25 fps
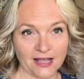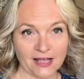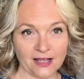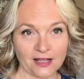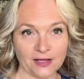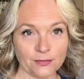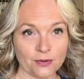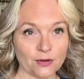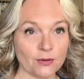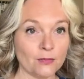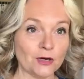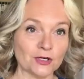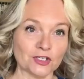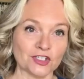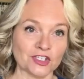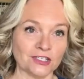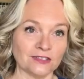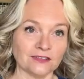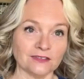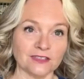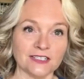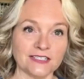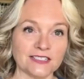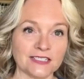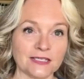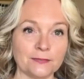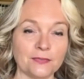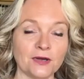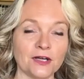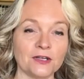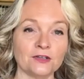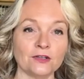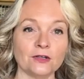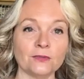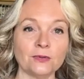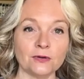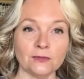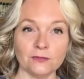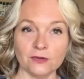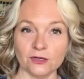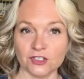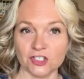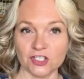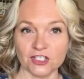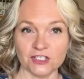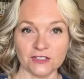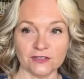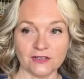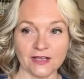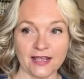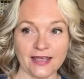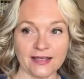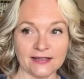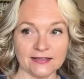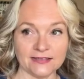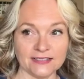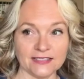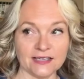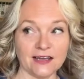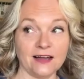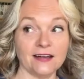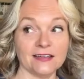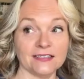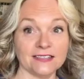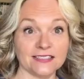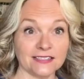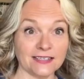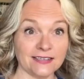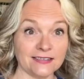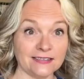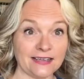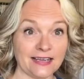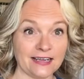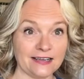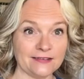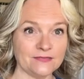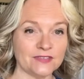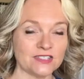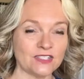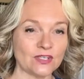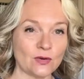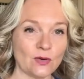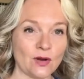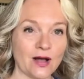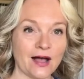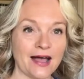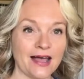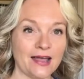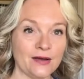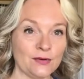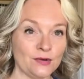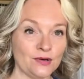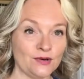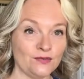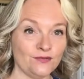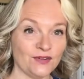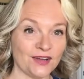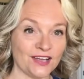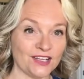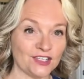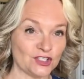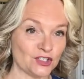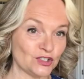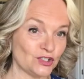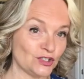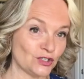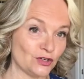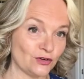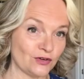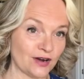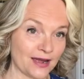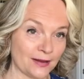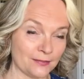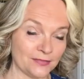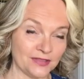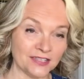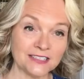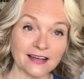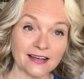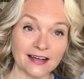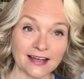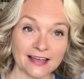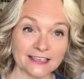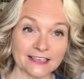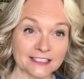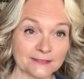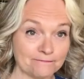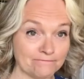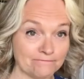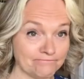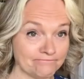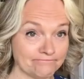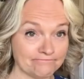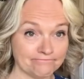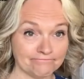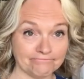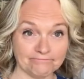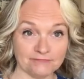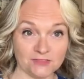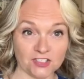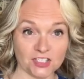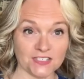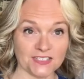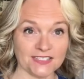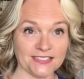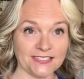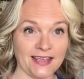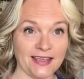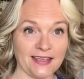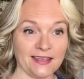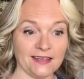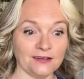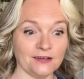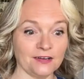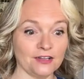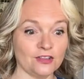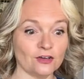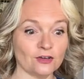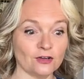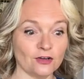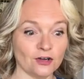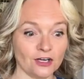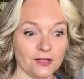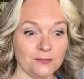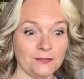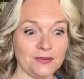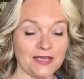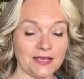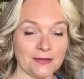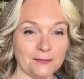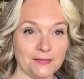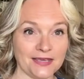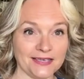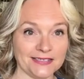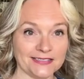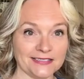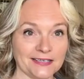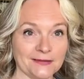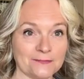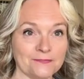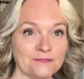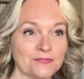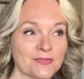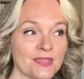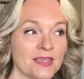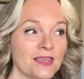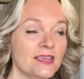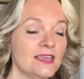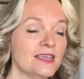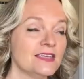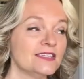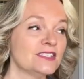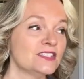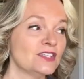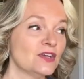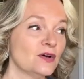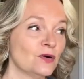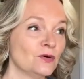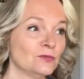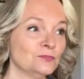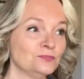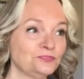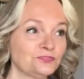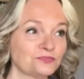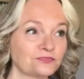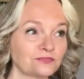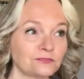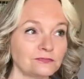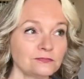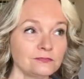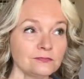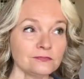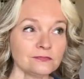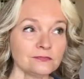uh, promotion because the bundle promotion ends on Sunday. So I would advise you to grab the dies. Just saying, they're going to be amazing. So